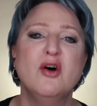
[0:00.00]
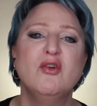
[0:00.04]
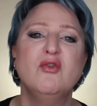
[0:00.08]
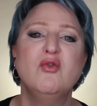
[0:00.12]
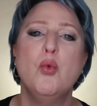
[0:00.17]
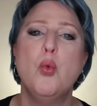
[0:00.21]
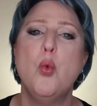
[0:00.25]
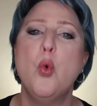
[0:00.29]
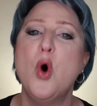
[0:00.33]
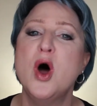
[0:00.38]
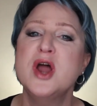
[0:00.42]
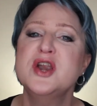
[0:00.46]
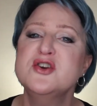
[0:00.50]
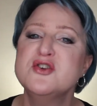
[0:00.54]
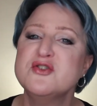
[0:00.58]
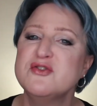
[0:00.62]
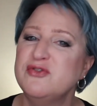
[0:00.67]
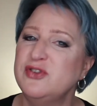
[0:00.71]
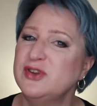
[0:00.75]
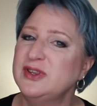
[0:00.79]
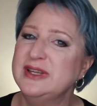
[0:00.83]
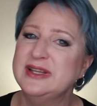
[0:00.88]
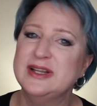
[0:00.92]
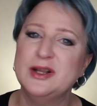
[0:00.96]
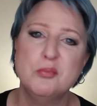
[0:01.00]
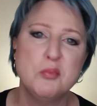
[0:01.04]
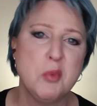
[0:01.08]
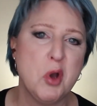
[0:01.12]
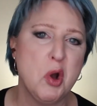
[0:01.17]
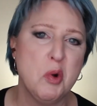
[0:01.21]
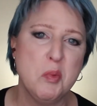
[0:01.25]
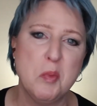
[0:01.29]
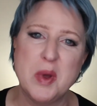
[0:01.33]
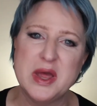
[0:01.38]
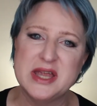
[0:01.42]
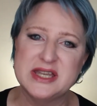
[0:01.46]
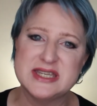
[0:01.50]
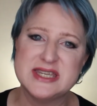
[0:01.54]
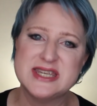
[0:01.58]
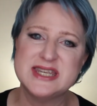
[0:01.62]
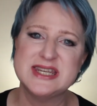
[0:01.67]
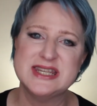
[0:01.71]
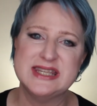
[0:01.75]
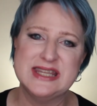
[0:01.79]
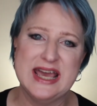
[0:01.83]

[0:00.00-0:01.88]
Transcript: of wonderful little moments